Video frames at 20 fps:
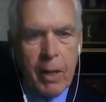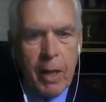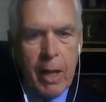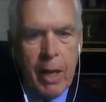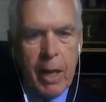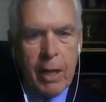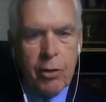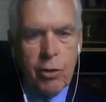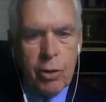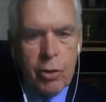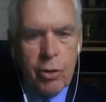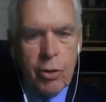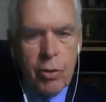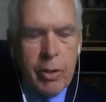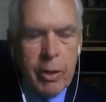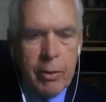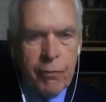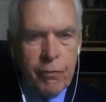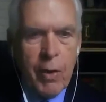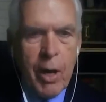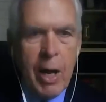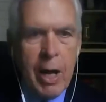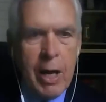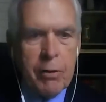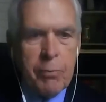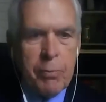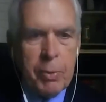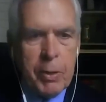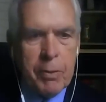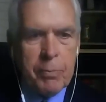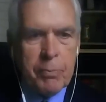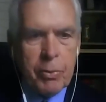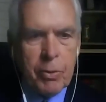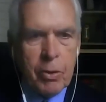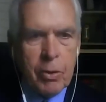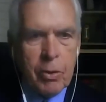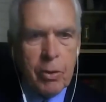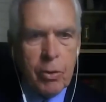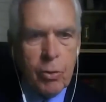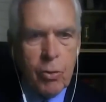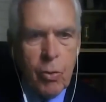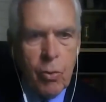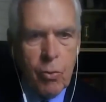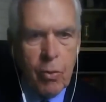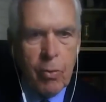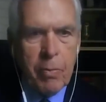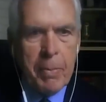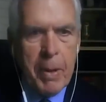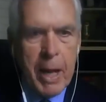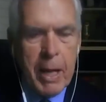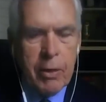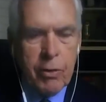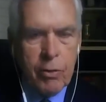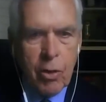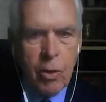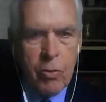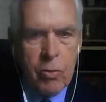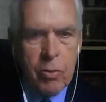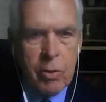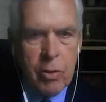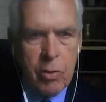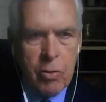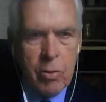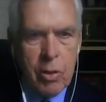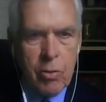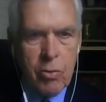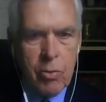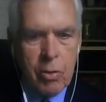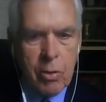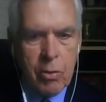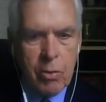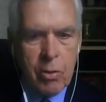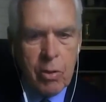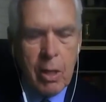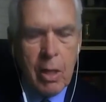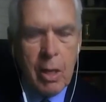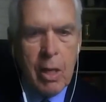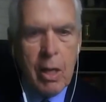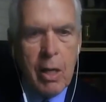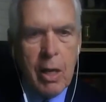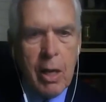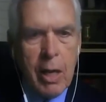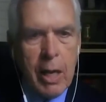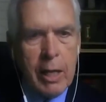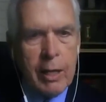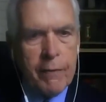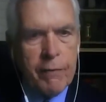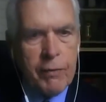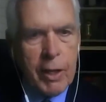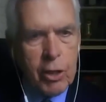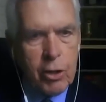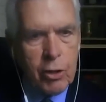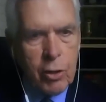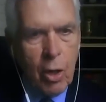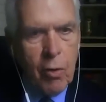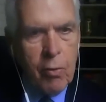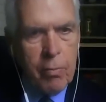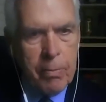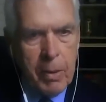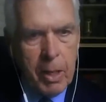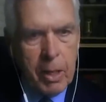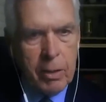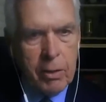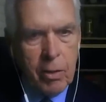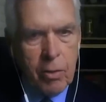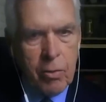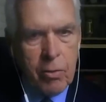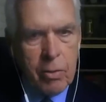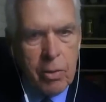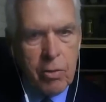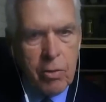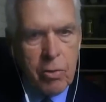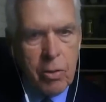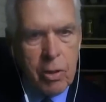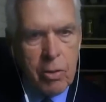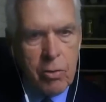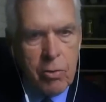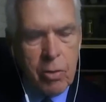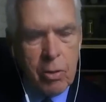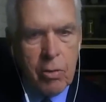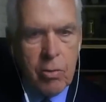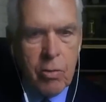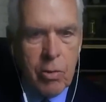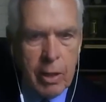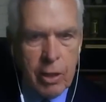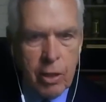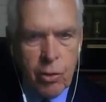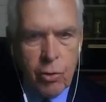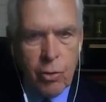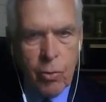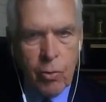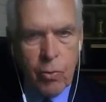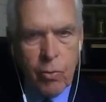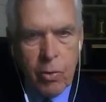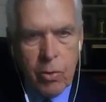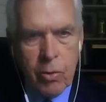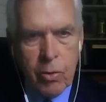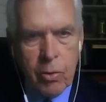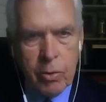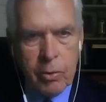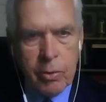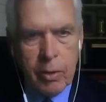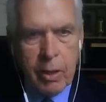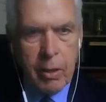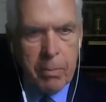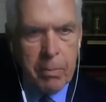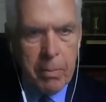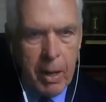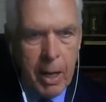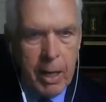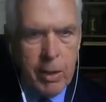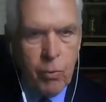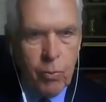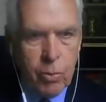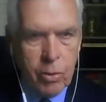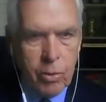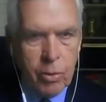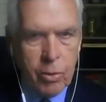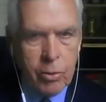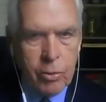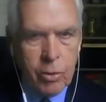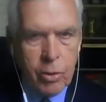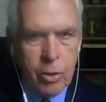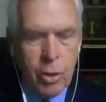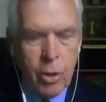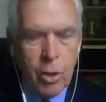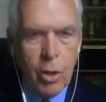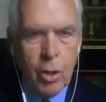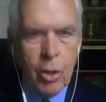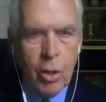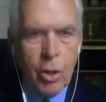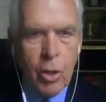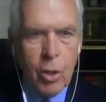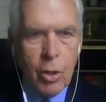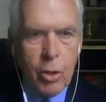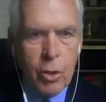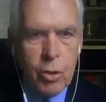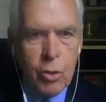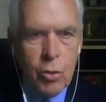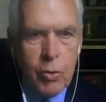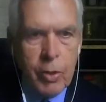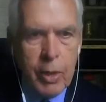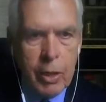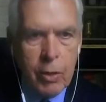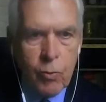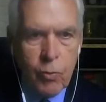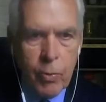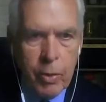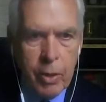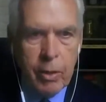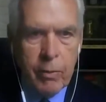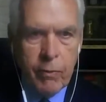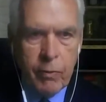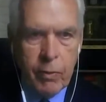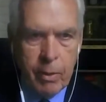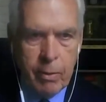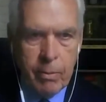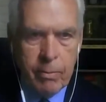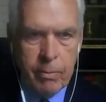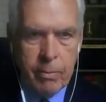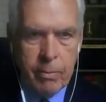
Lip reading: And you can find people who will make those decisions. And if they don't make those decisions in your world and in my world, you get rid of them.